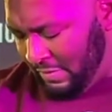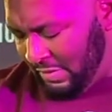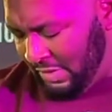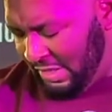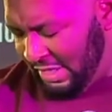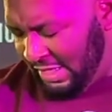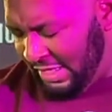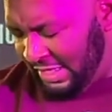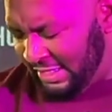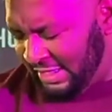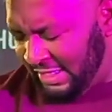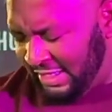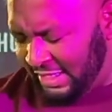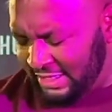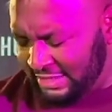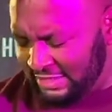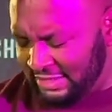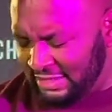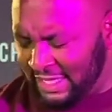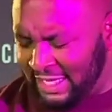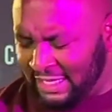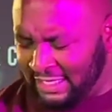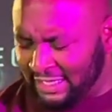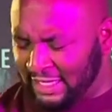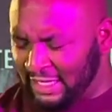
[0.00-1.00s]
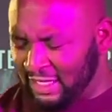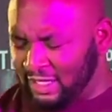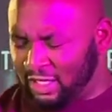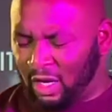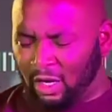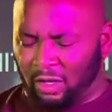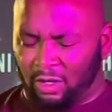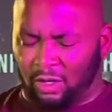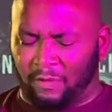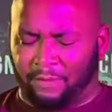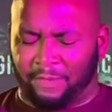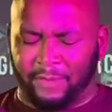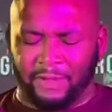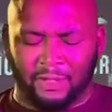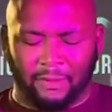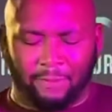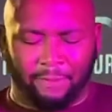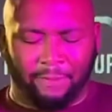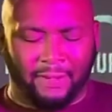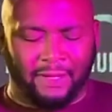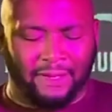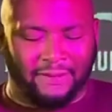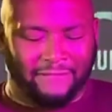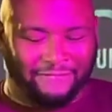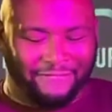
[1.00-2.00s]
And let us not get caught up in the
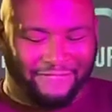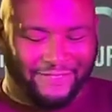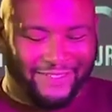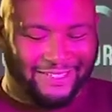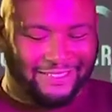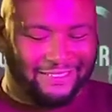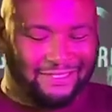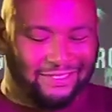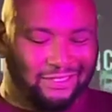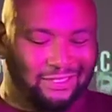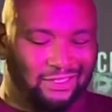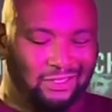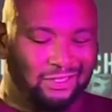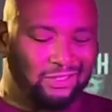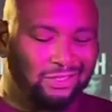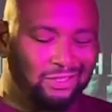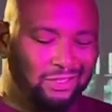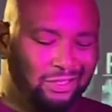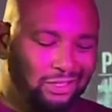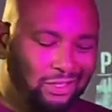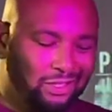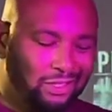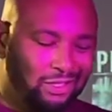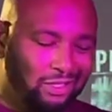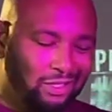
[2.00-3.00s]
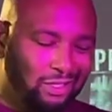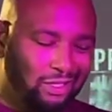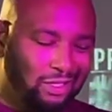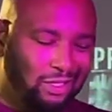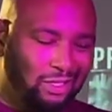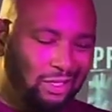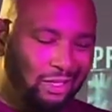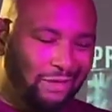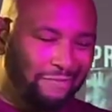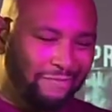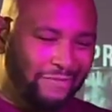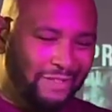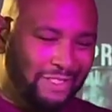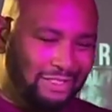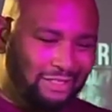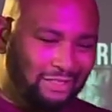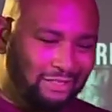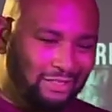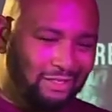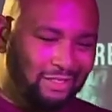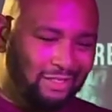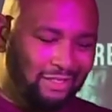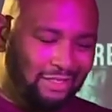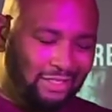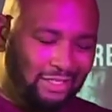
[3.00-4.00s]
benefits of
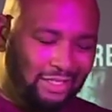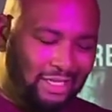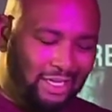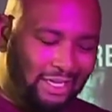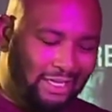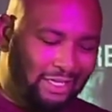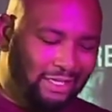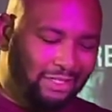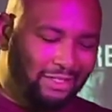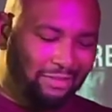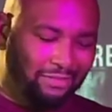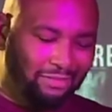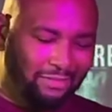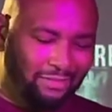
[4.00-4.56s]
this kingdom,